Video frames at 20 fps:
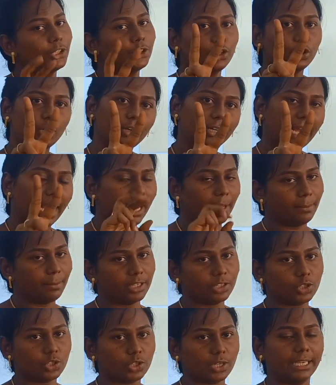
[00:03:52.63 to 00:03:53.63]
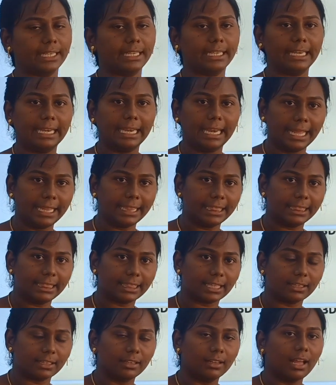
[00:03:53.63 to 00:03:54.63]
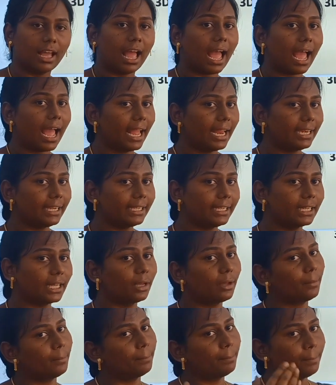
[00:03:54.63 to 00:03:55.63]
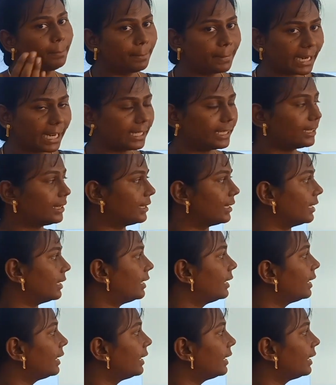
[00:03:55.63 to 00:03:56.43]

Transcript: 2 dimensions, length and breadth.